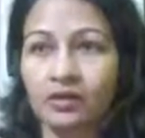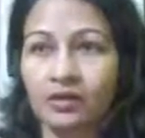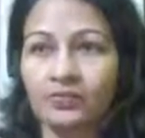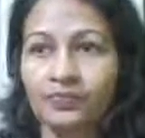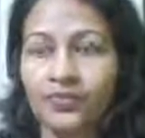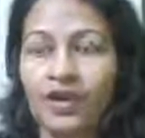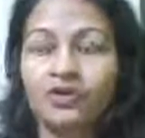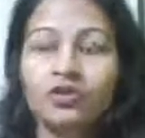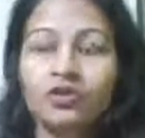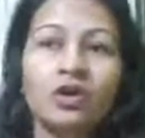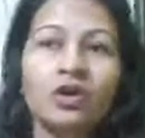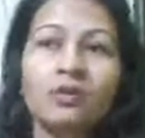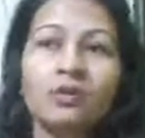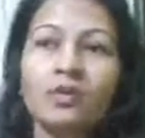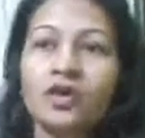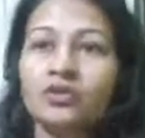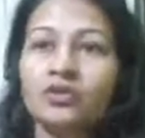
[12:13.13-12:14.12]
Have you thought
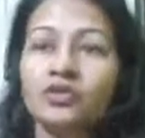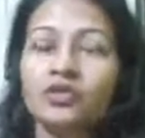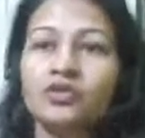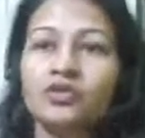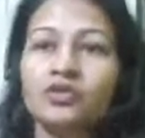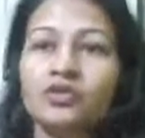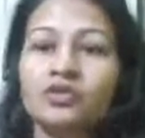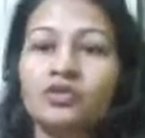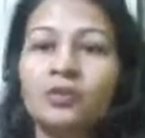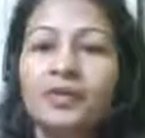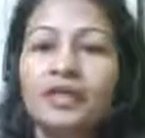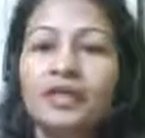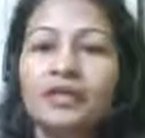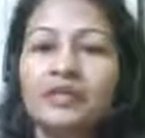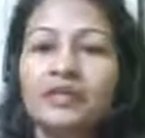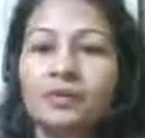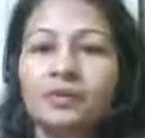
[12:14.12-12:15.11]
about this? You
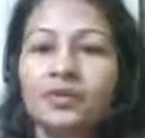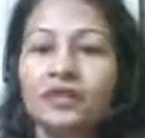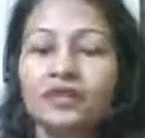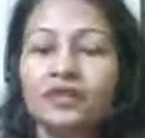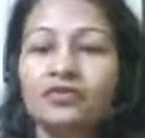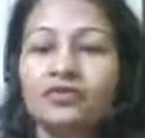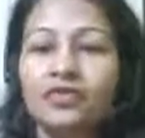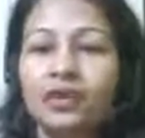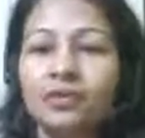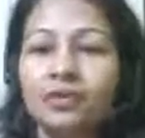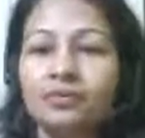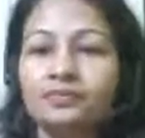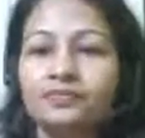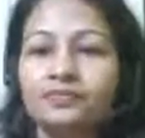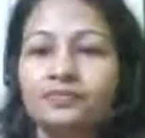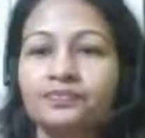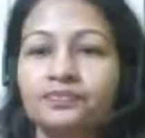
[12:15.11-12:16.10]
meet somebody
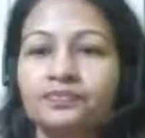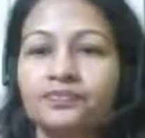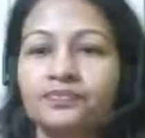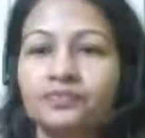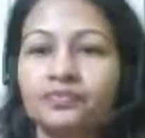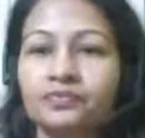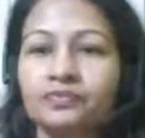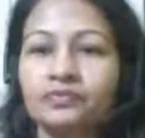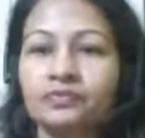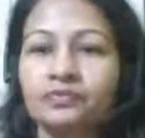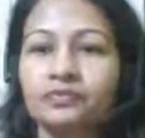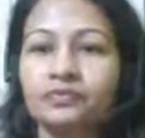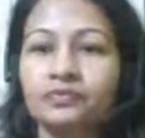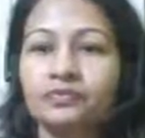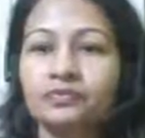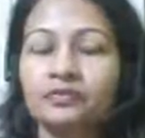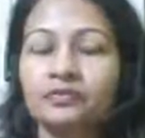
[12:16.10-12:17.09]
from
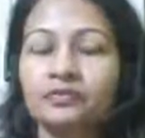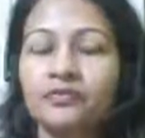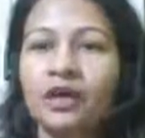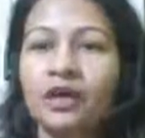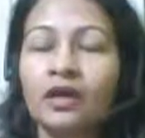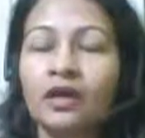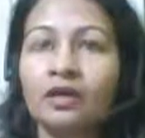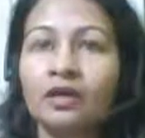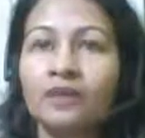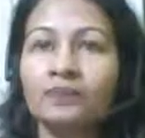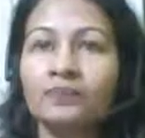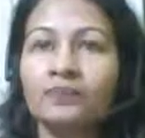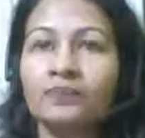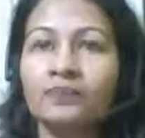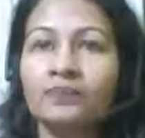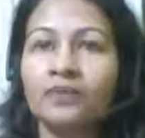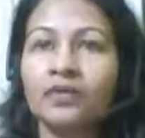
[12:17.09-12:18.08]

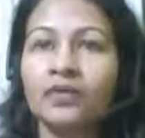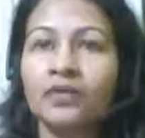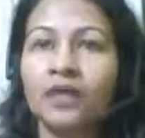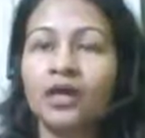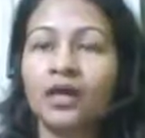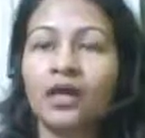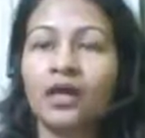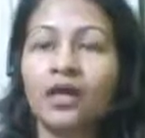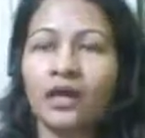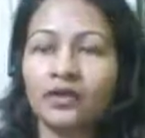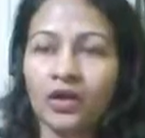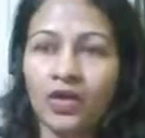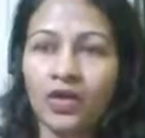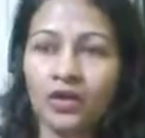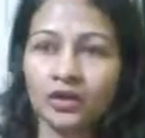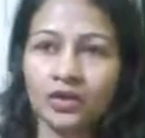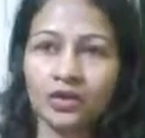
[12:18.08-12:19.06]
um, another
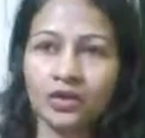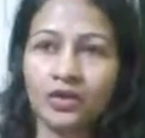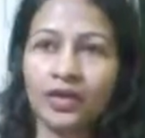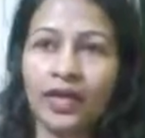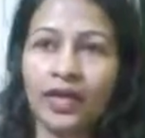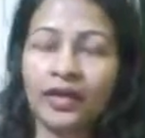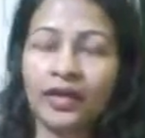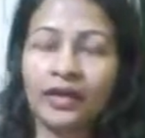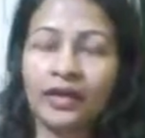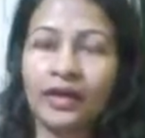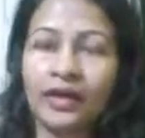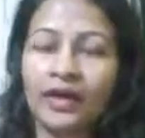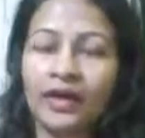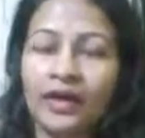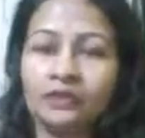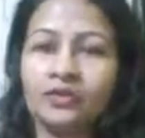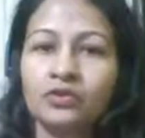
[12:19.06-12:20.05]
culture, and
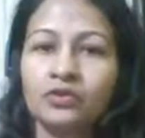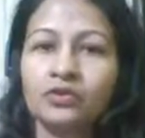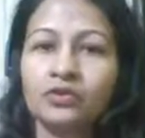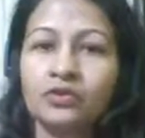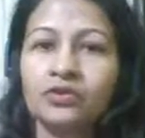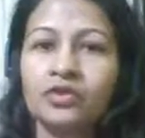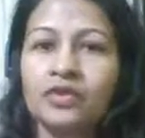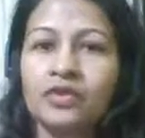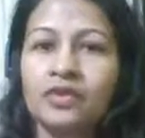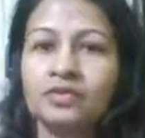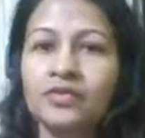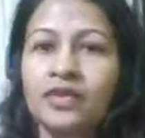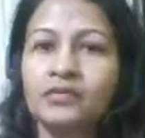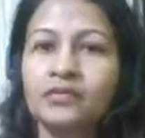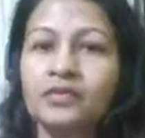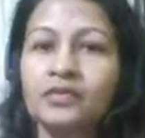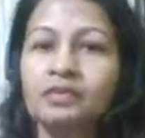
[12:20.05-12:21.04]
have you
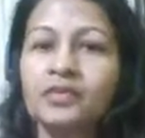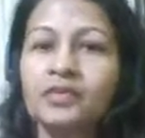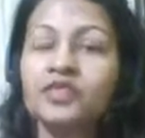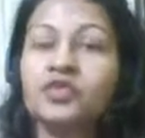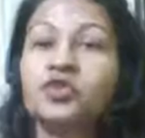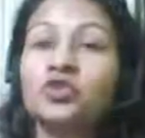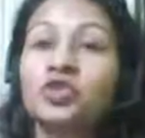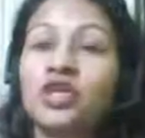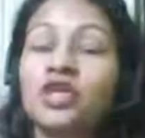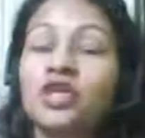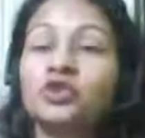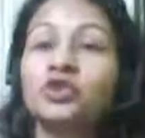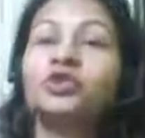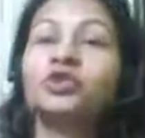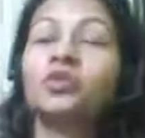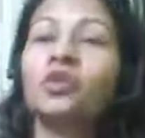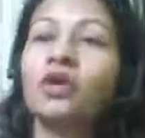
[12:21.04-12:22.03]
sometimes
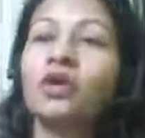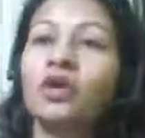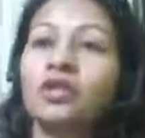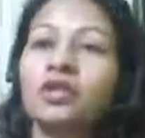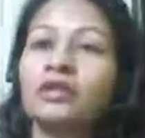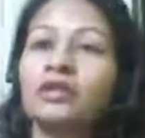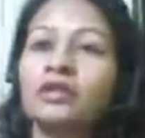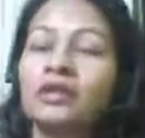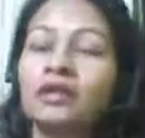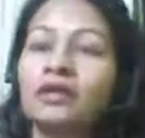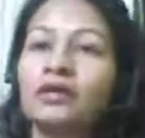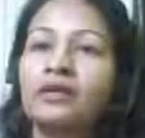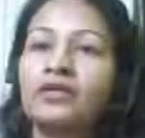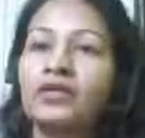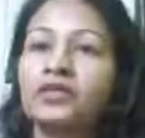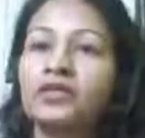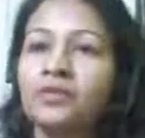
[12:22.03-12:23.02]
misjudged what they
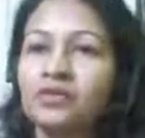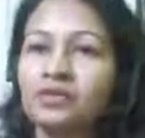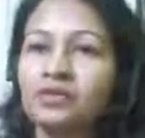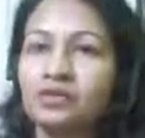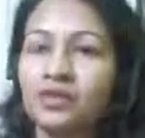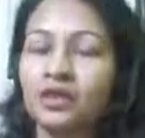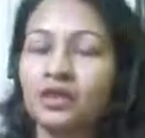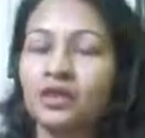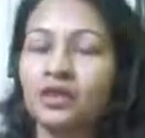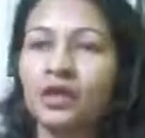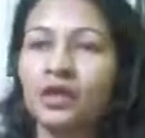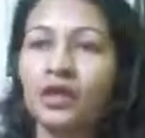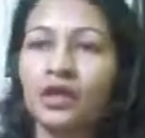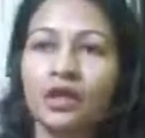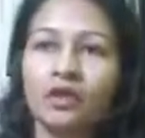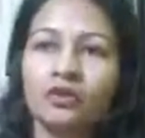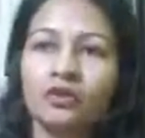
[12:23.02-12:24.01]
are experiencing?
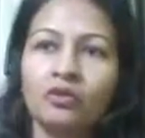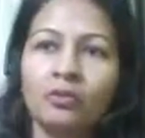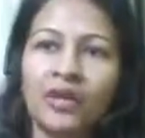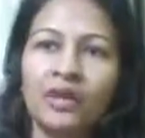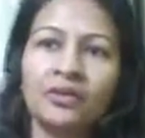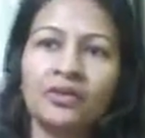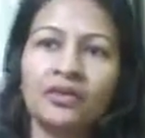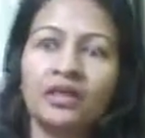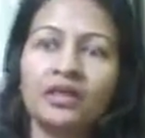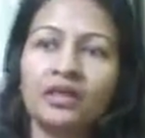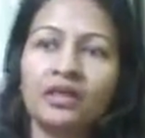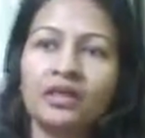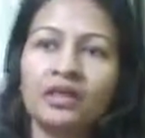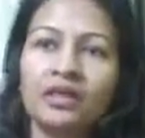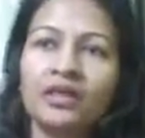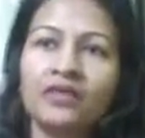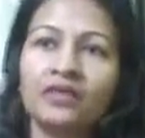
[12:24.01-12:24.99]
You might be
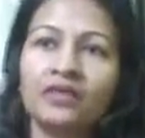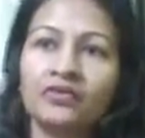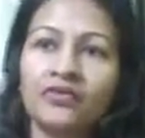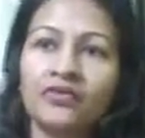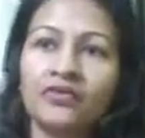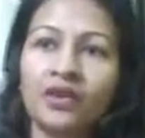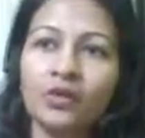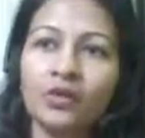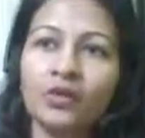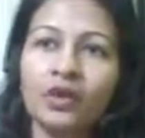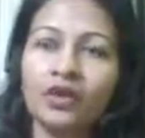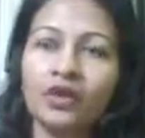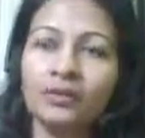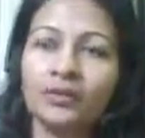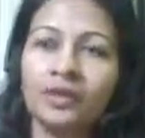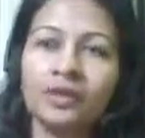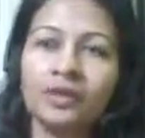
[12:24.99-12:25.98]
thinking that they're
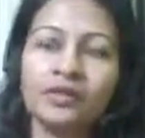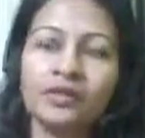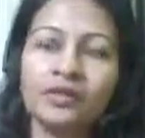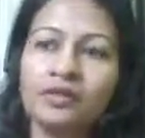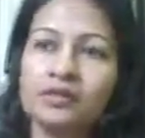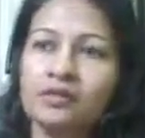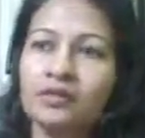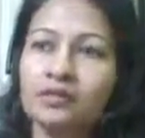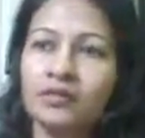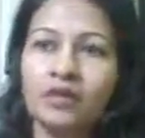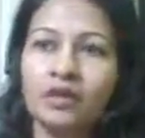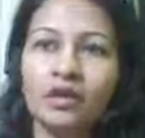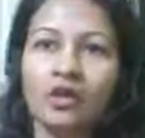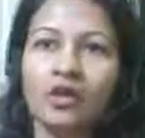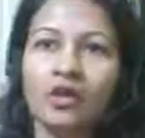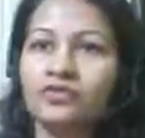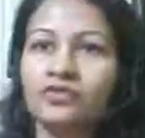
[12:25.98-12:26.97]
frowning because
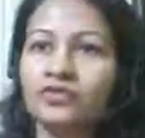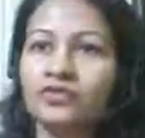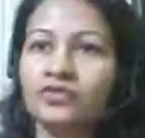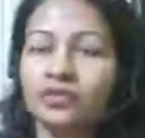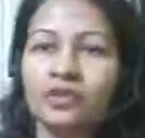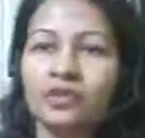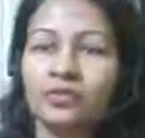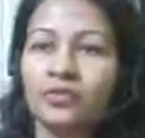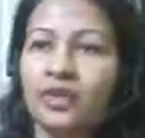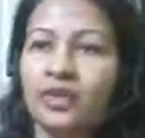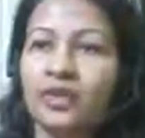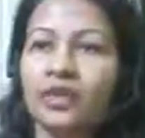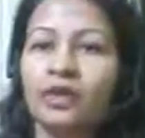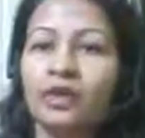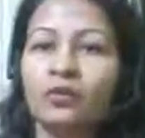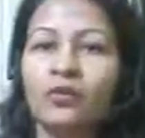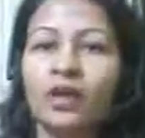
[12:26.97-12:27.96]
of
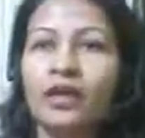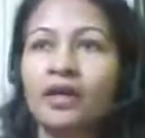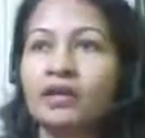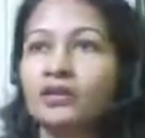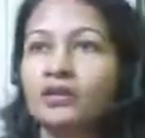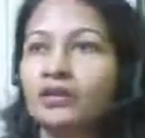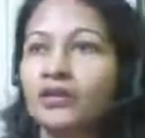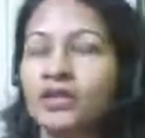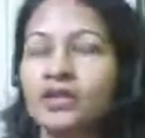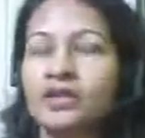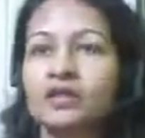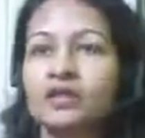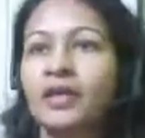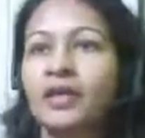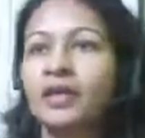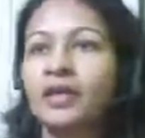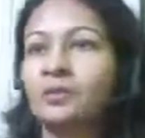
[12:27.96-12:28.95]
something, while the
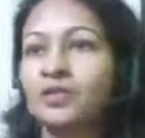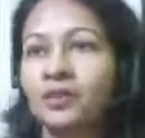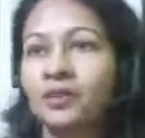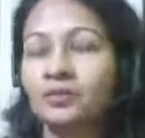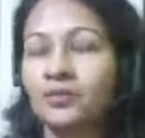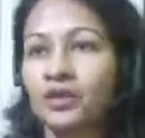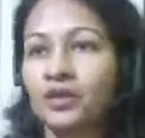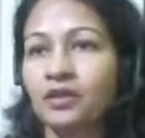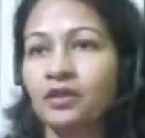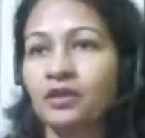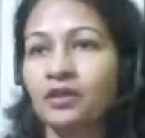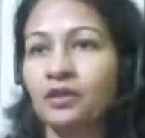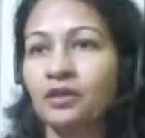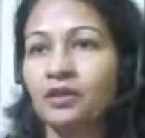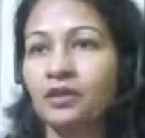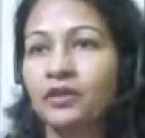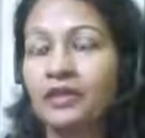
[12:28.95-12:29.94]
reason might be something
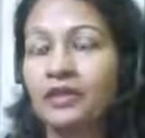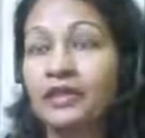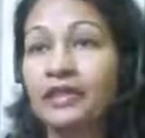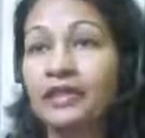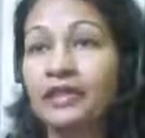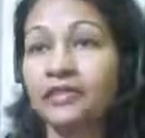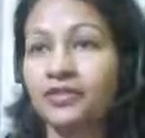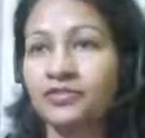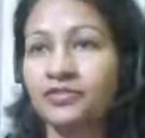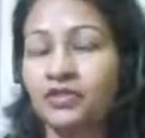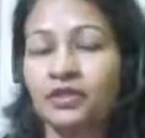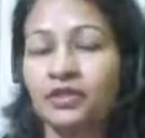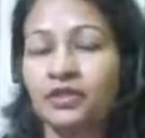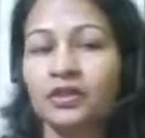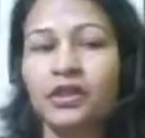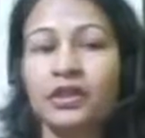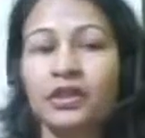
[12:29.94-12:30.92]
completely
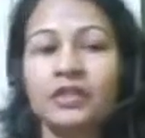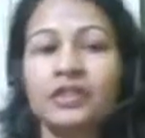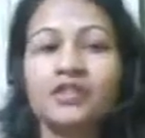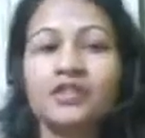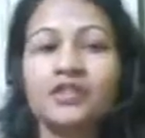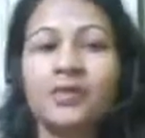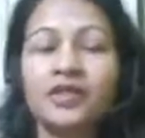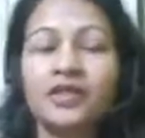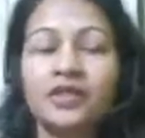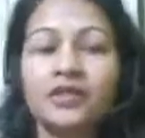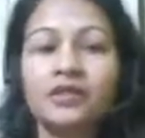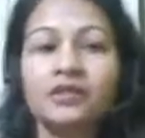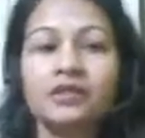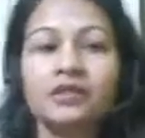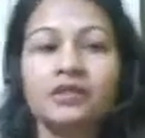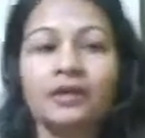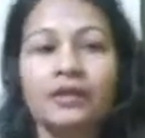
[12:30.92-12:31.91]
different. That's
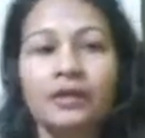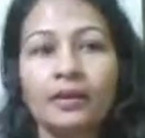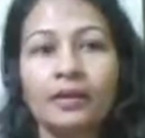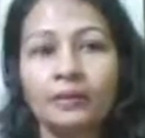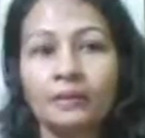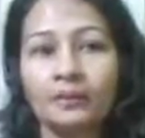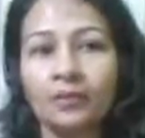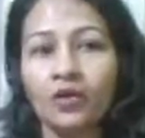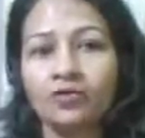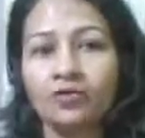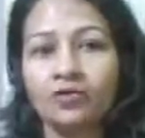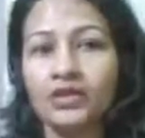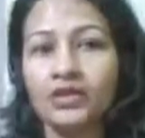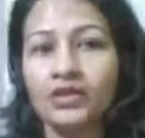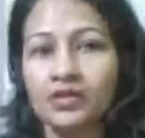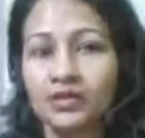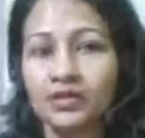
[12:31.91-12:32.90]
because of
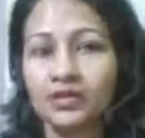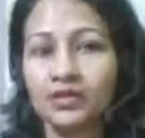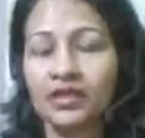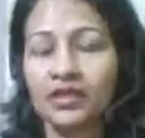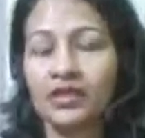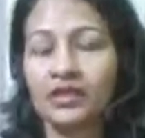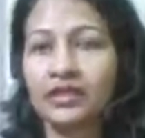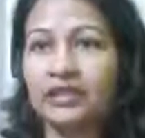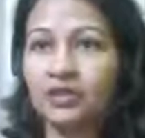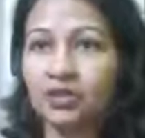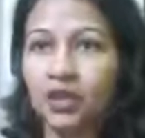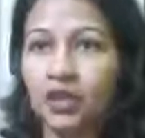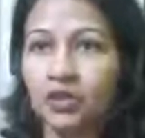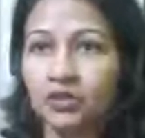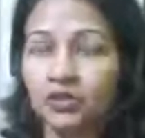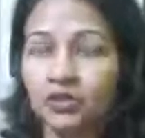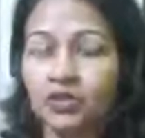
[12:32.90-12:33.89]
this, that each
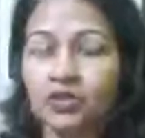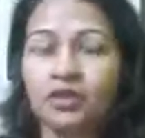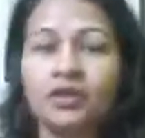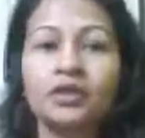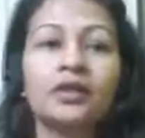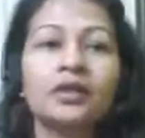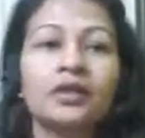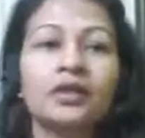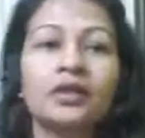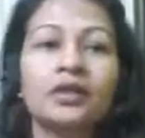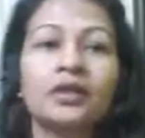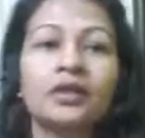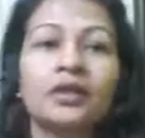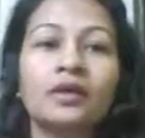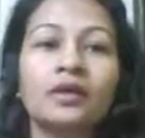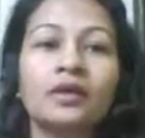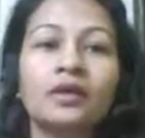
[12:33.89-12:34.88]
culture
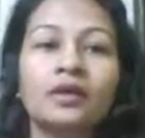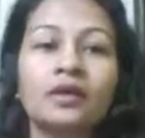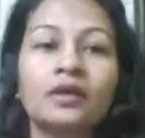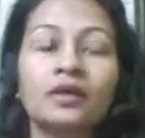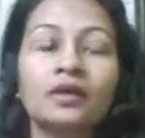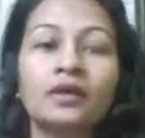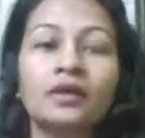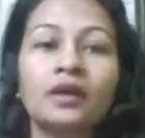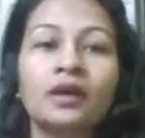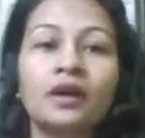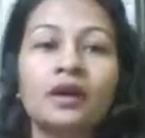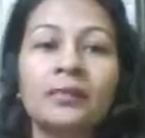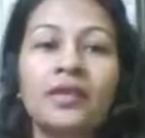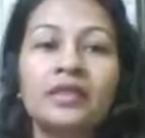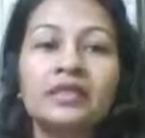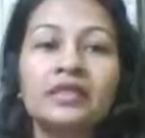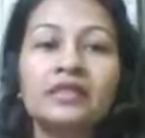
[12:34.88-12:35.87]

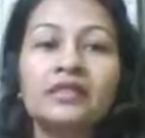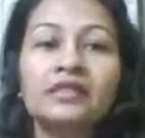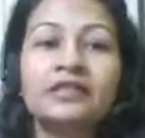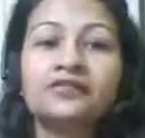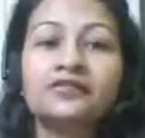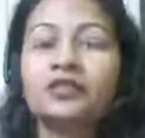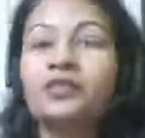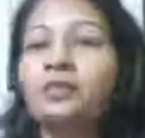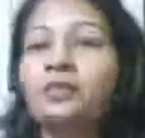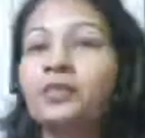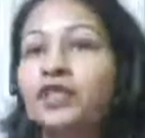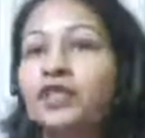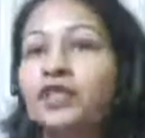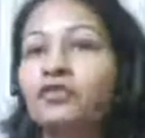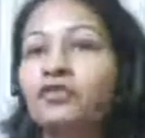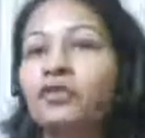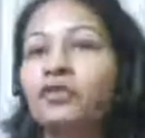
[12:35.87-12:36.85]
makes a different
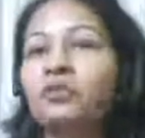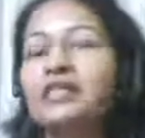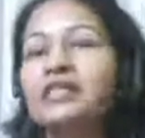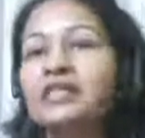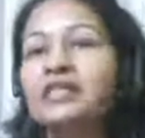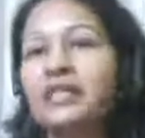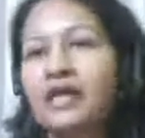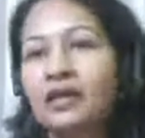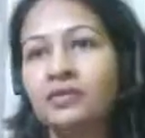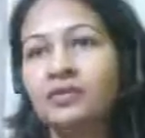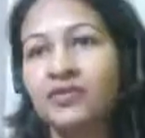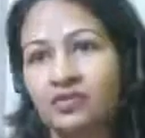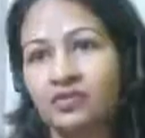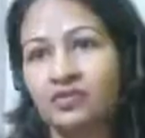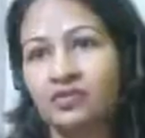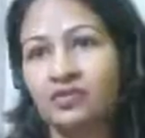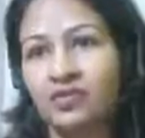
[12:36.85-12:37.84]
meaning from the same
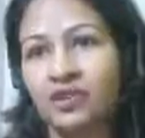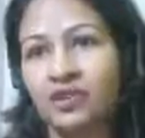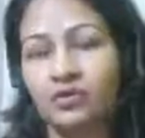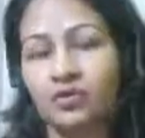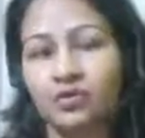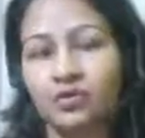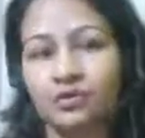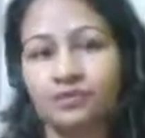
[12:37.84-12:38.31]
sensory input,